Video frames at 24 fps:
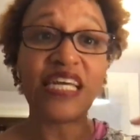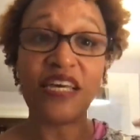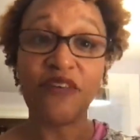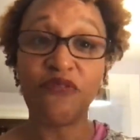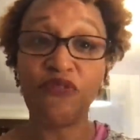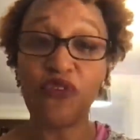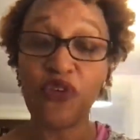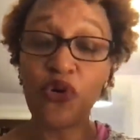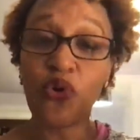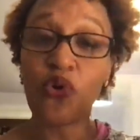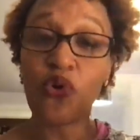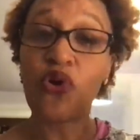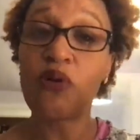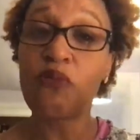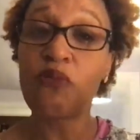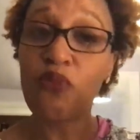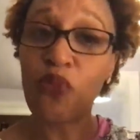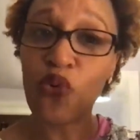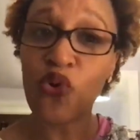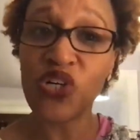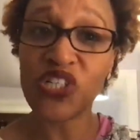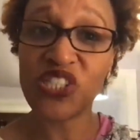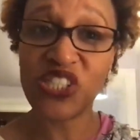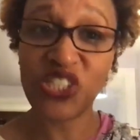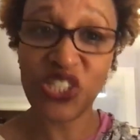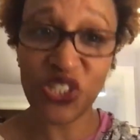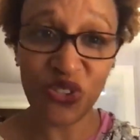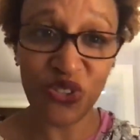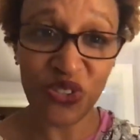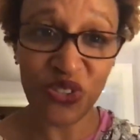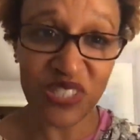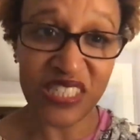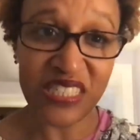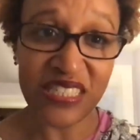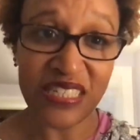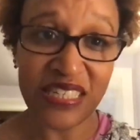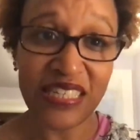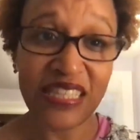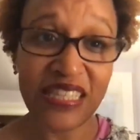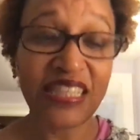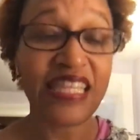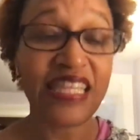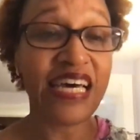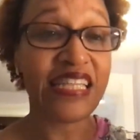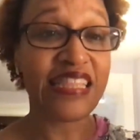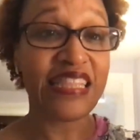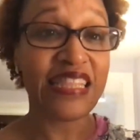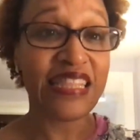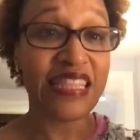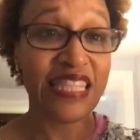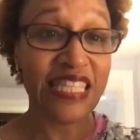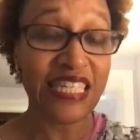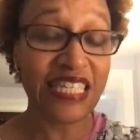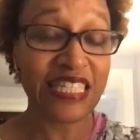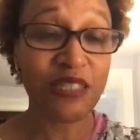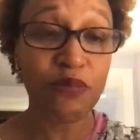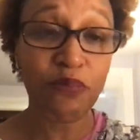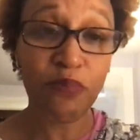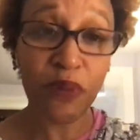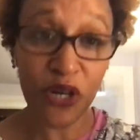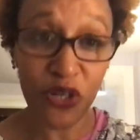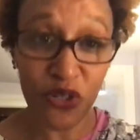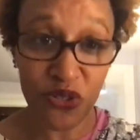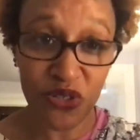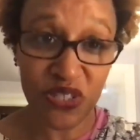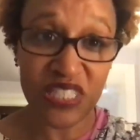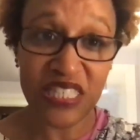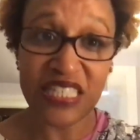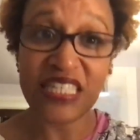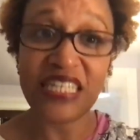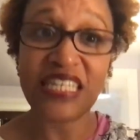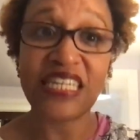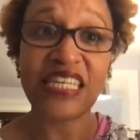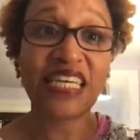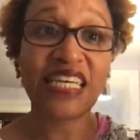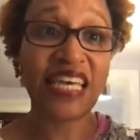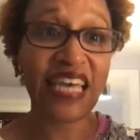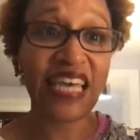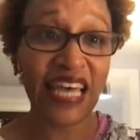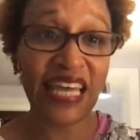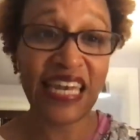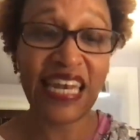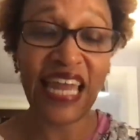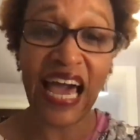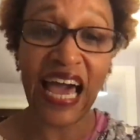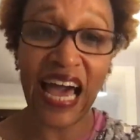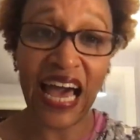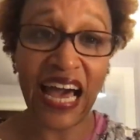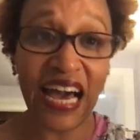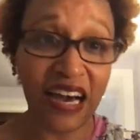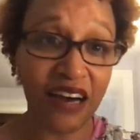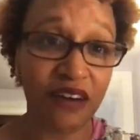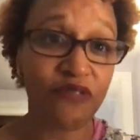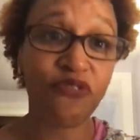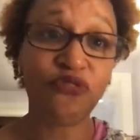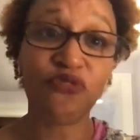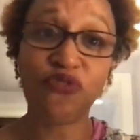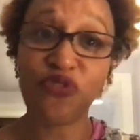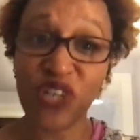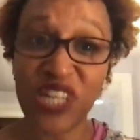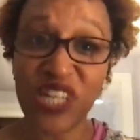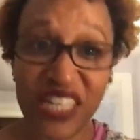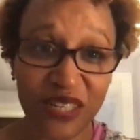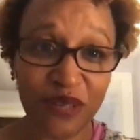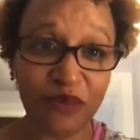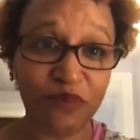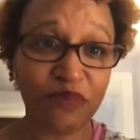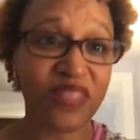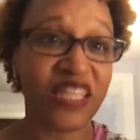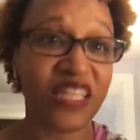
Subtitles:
if you're more certain that this person can have freedom,